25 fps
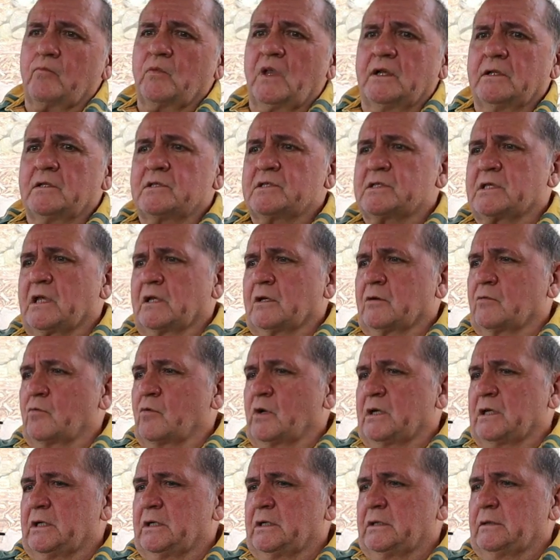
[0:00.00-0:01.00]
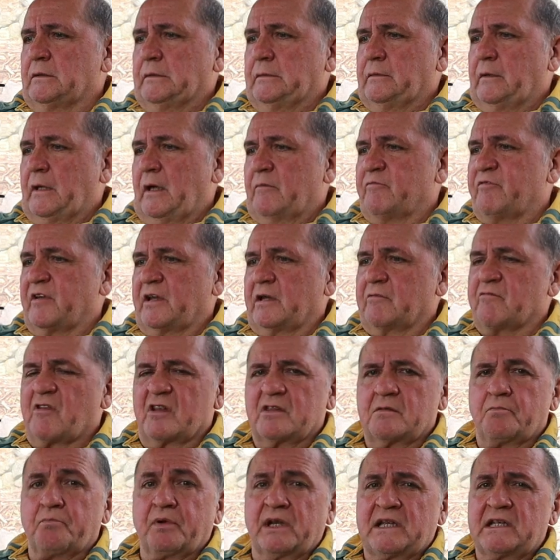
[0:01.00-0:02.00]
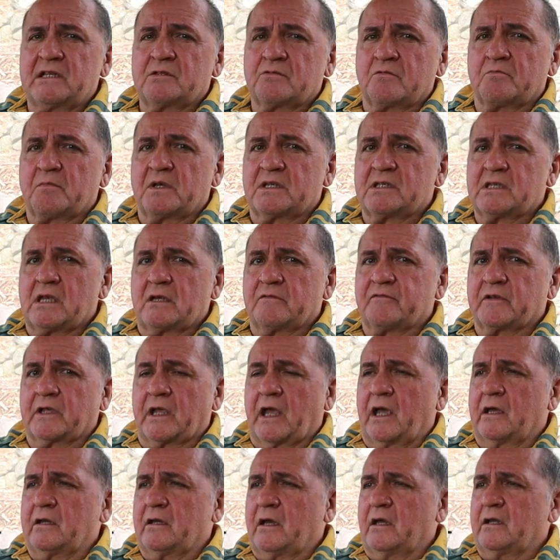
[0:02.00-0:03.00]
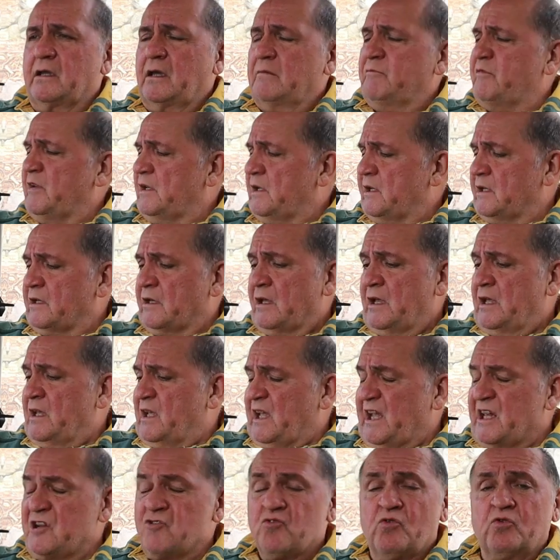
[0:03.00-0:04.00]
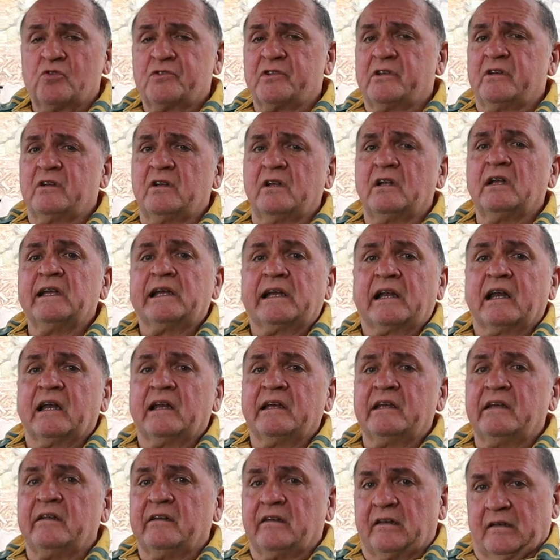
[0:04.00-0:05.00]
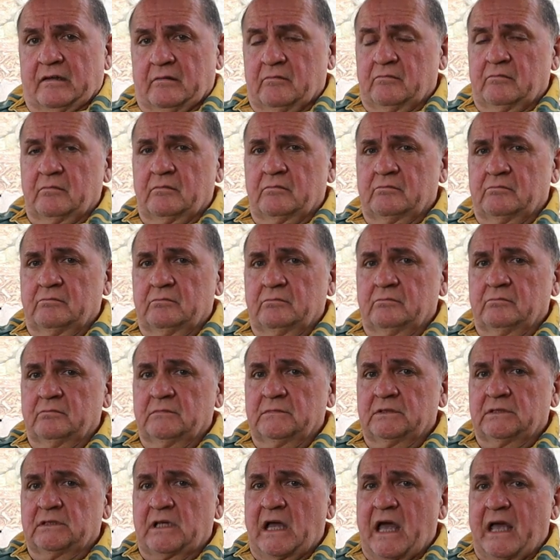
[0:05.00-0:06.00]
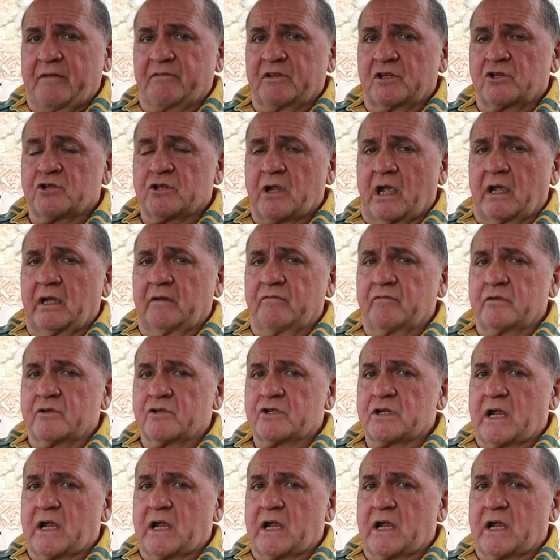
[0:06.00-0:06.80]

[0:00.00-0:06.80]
And so I'm feeling rather pleased with myself again, and I'm feeling inordinately clean, having shaved and